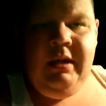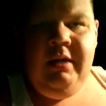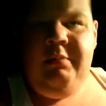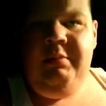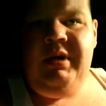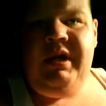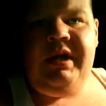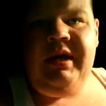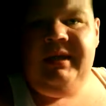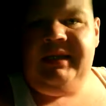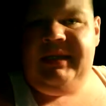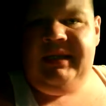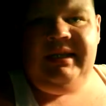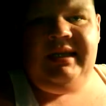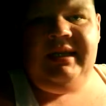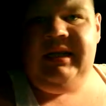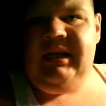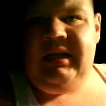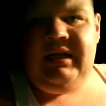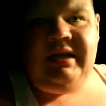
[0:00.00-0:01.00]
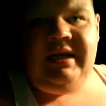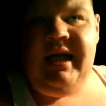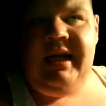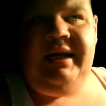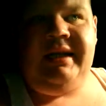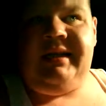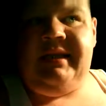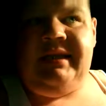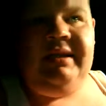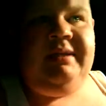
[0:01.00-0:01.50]
because it didn't
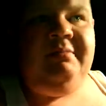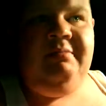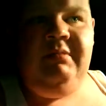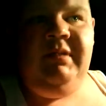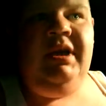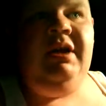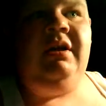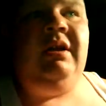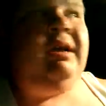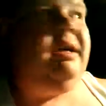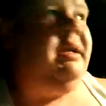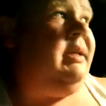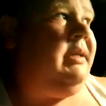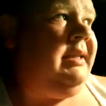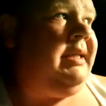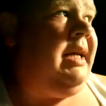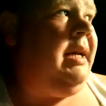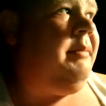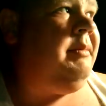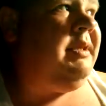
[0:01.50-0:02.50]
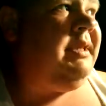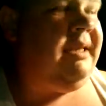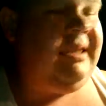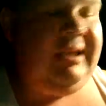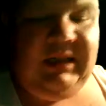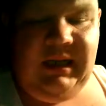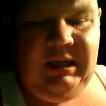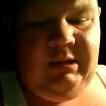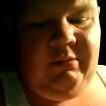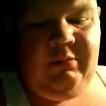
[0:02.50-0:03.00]
taste nearly the same as it
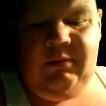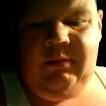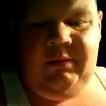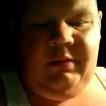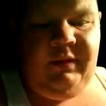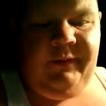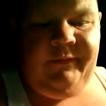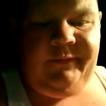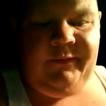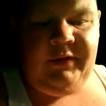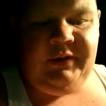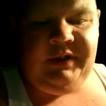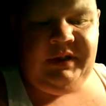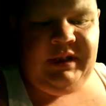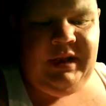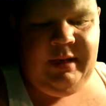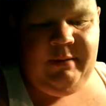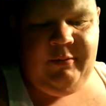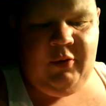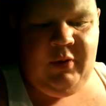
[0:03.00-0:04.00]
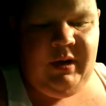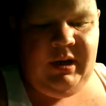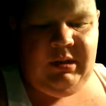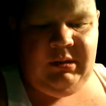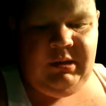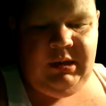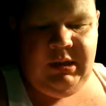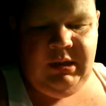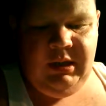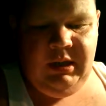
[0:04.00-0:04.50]
did the first time
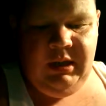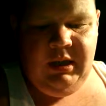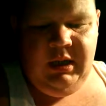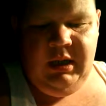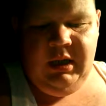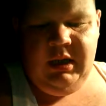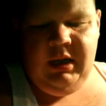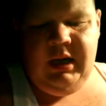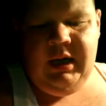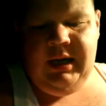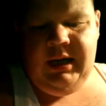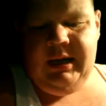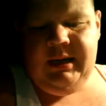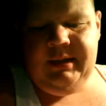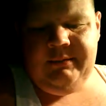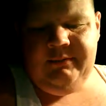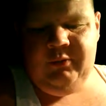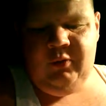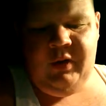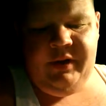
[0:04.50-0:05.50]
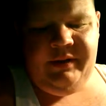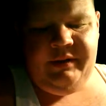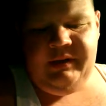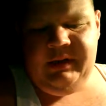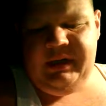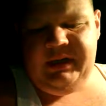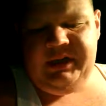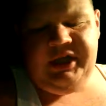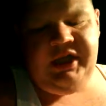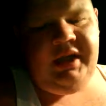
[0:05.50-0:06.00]
around. Whether
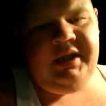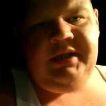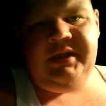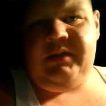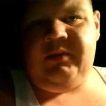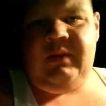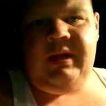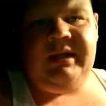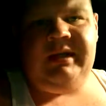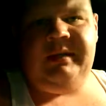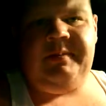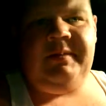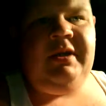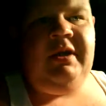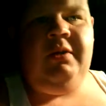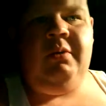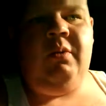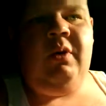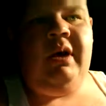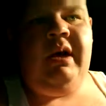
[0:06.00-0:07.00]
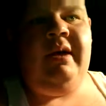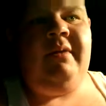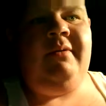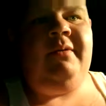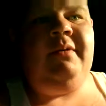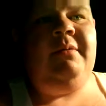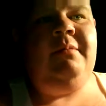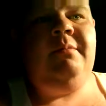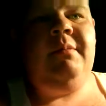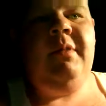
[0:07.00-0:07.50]
they changed the recipe or whatever.